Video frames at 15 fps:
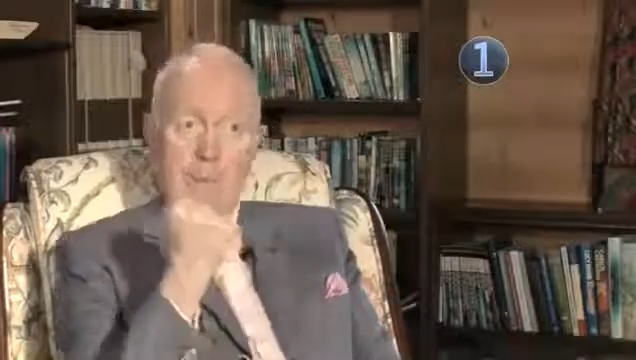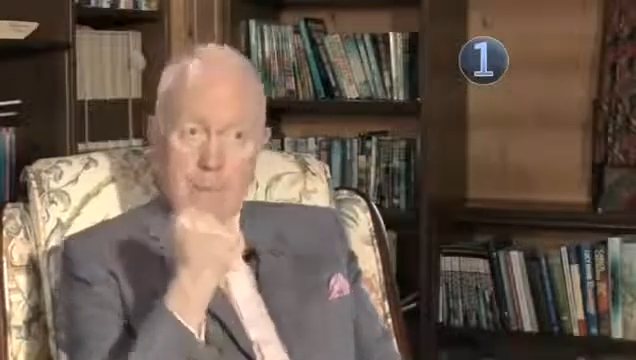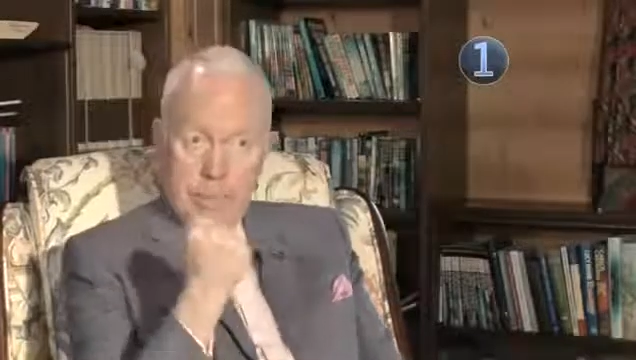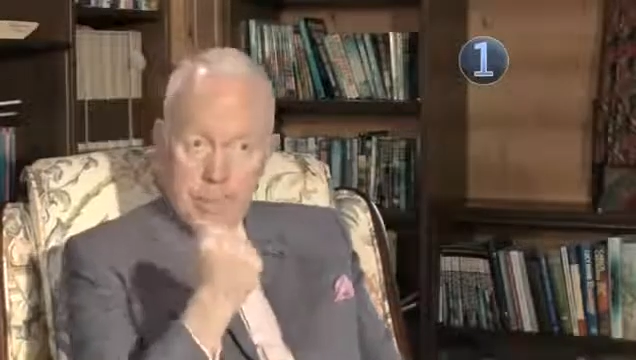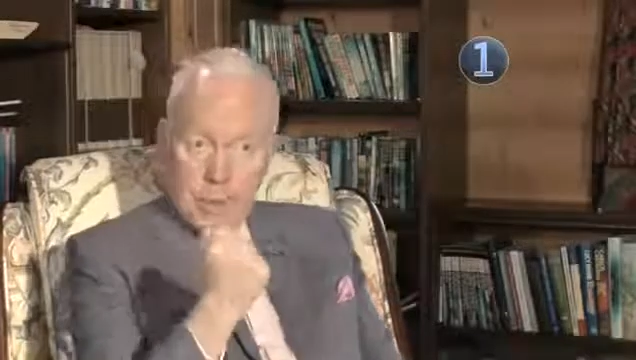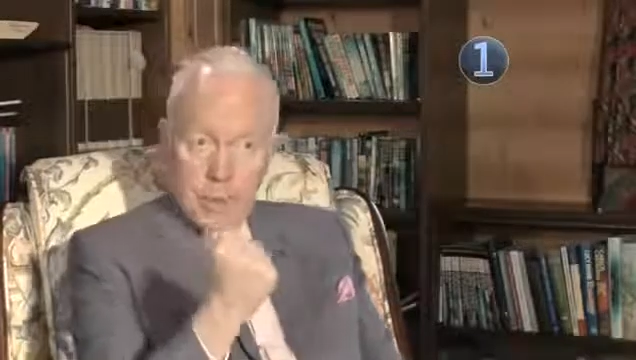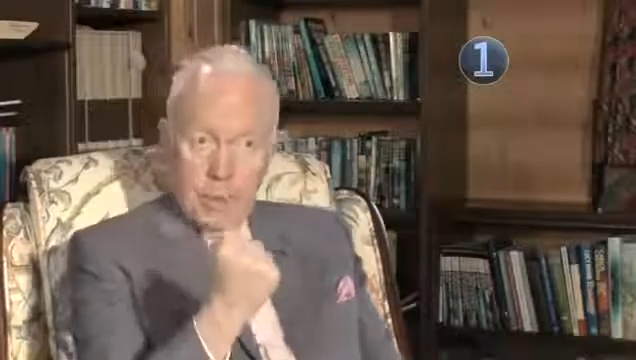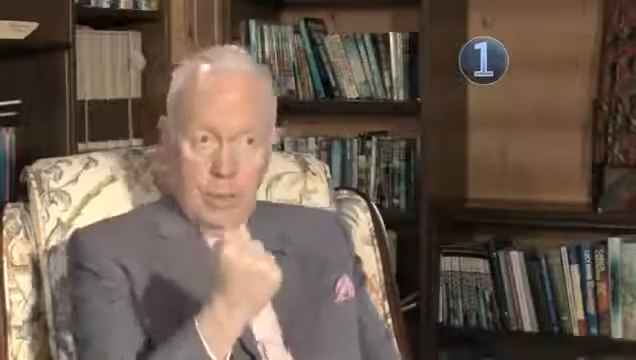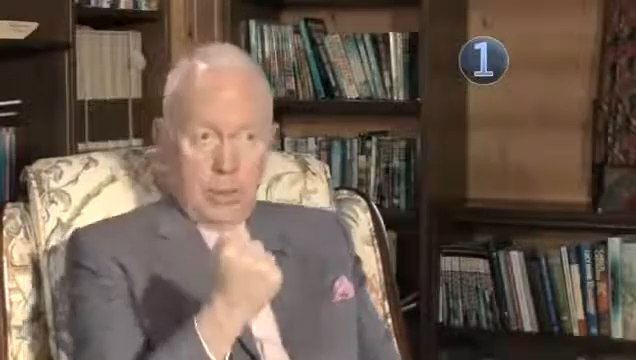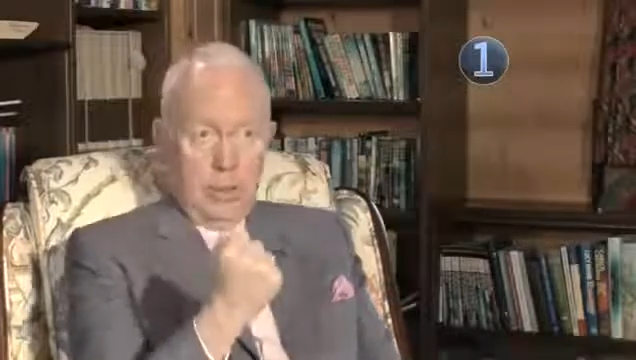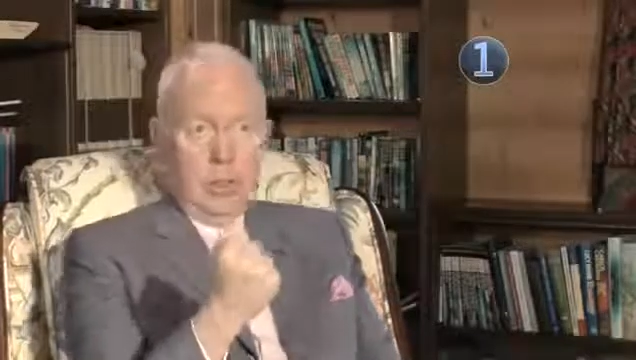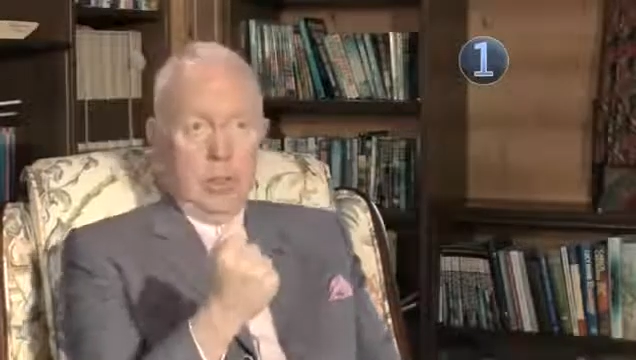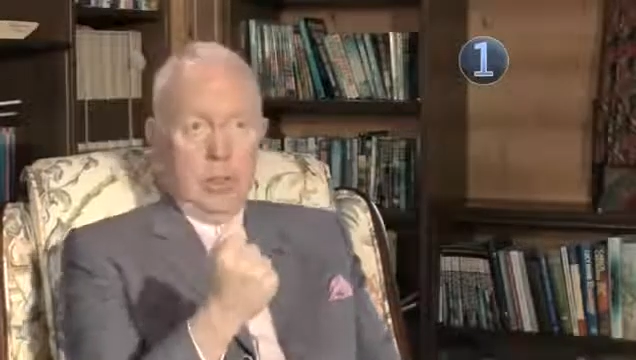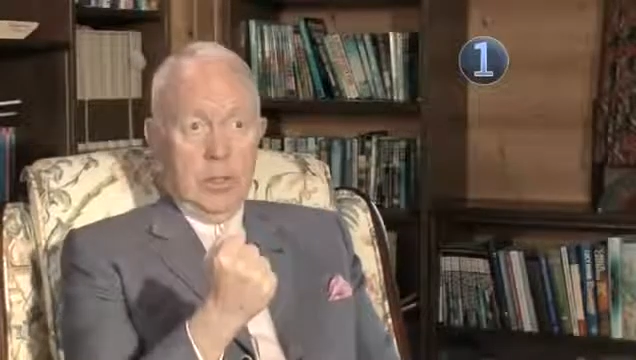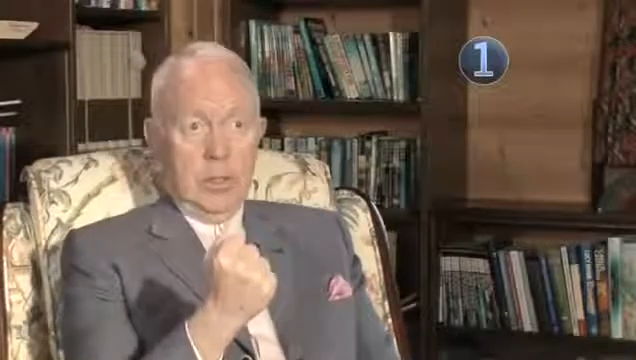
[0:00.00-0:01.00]

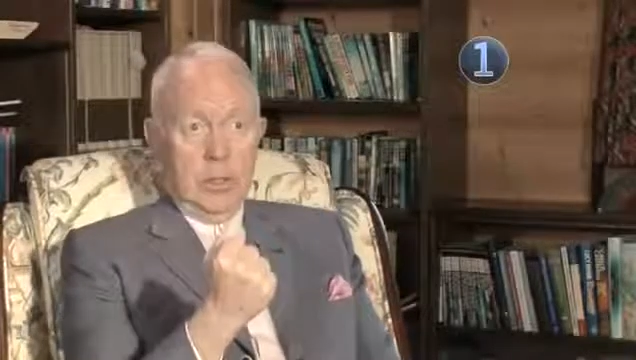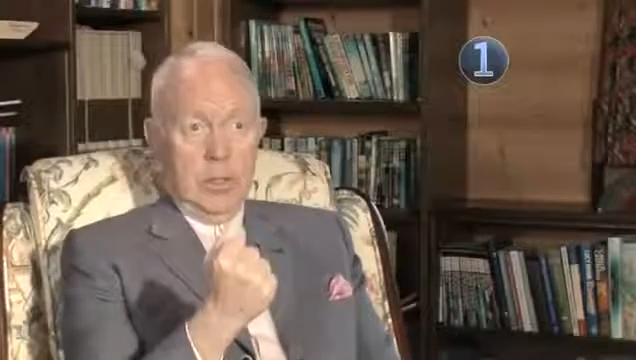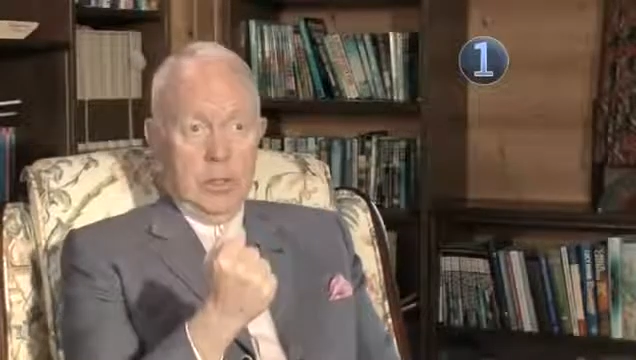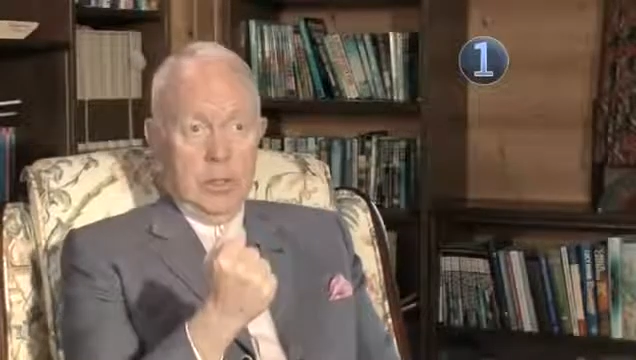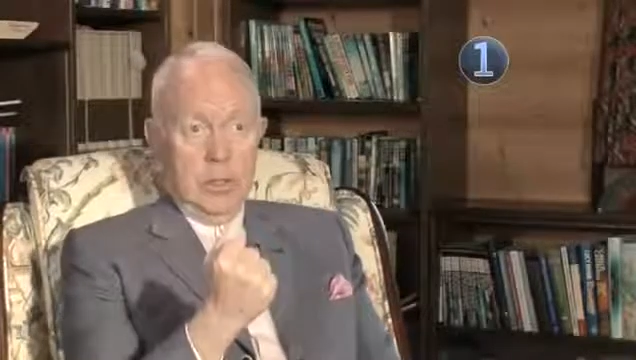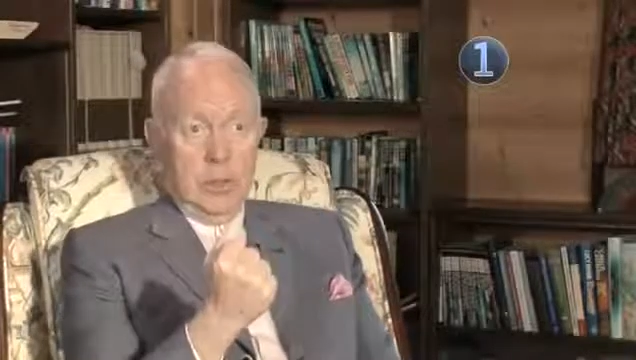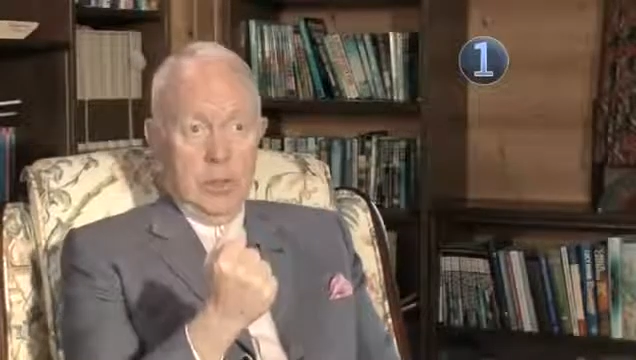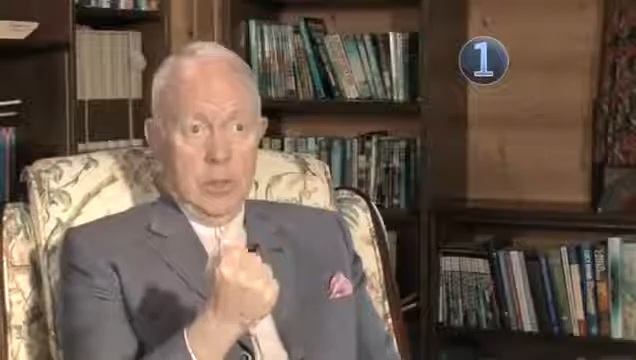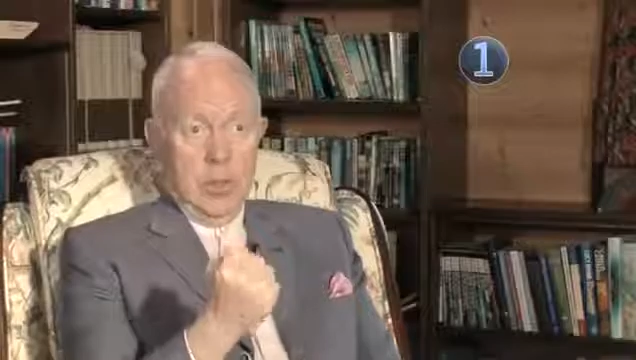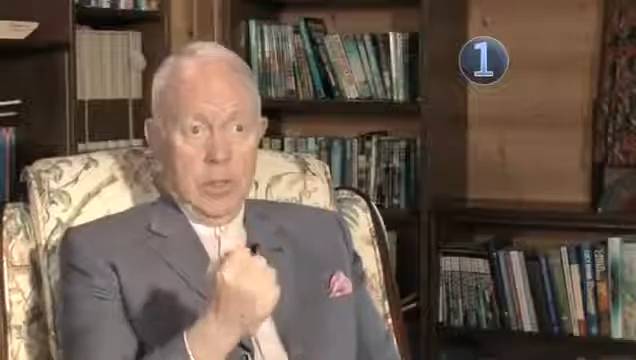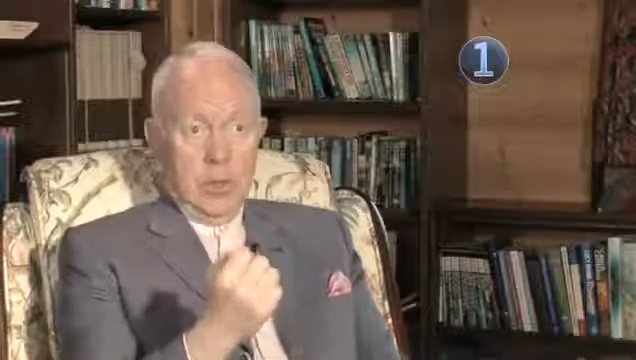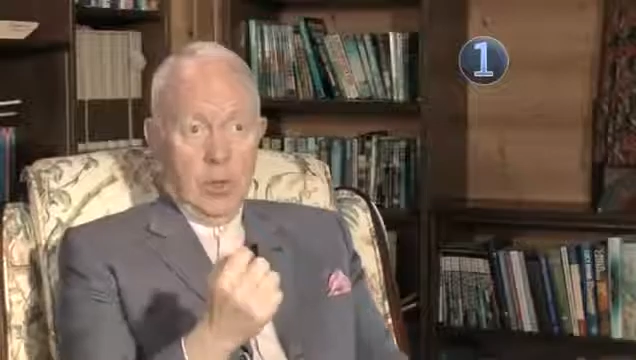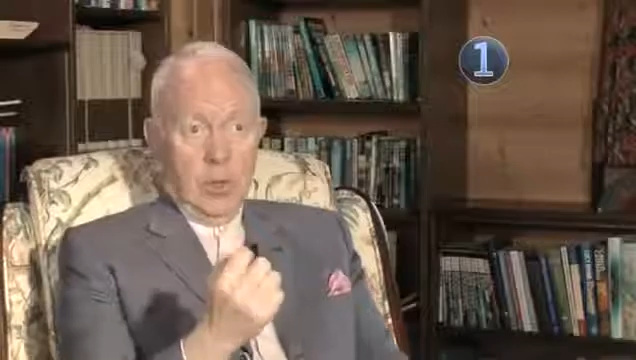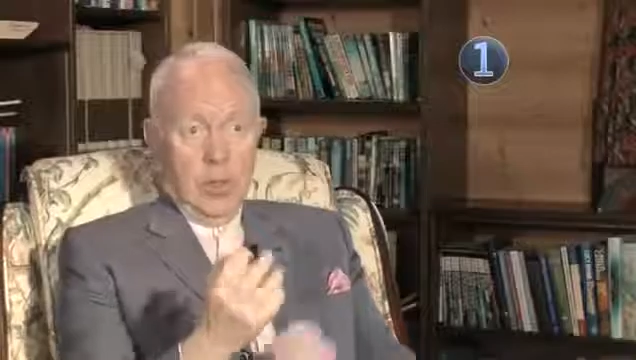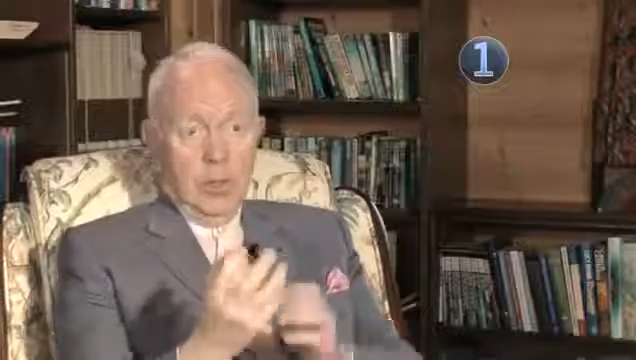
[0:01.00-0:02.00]
ideas.
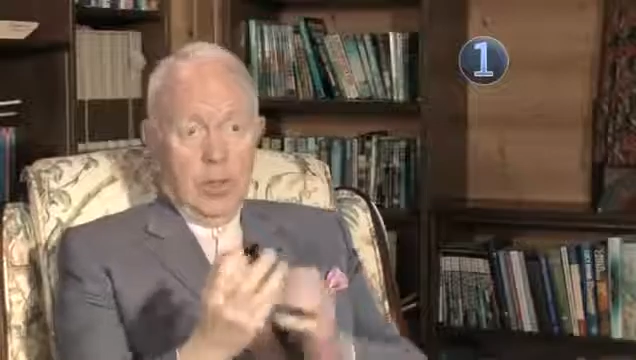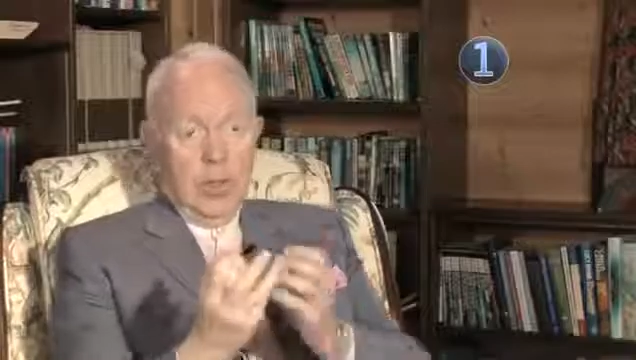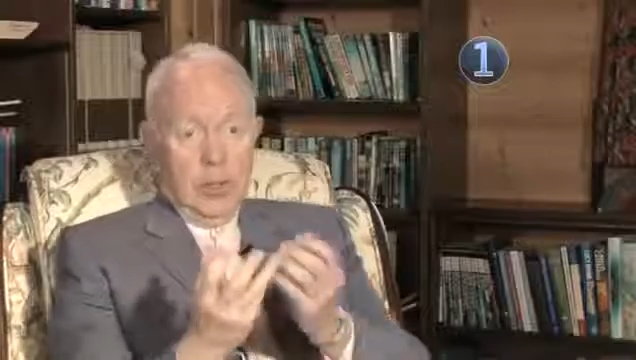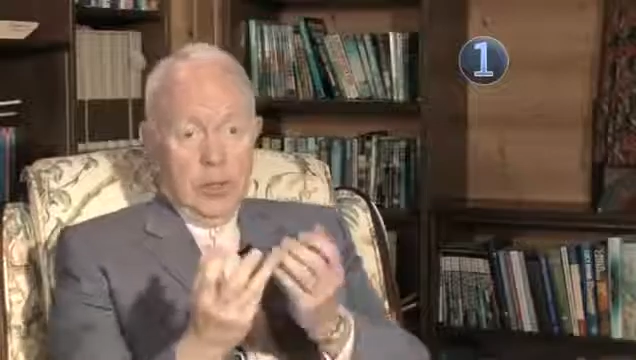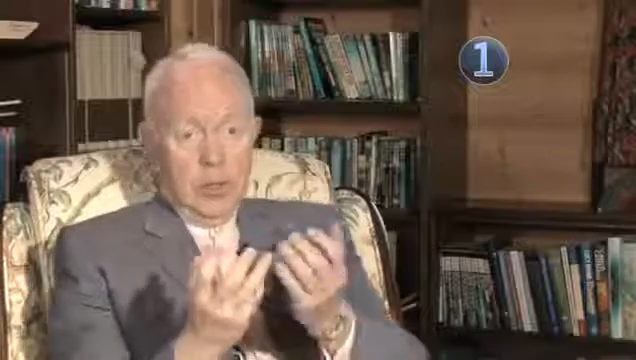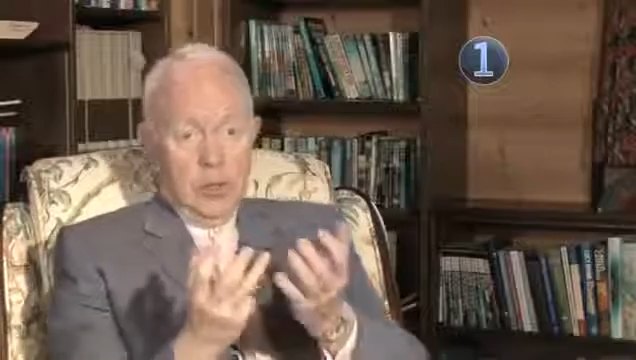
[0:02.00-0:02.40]
So I began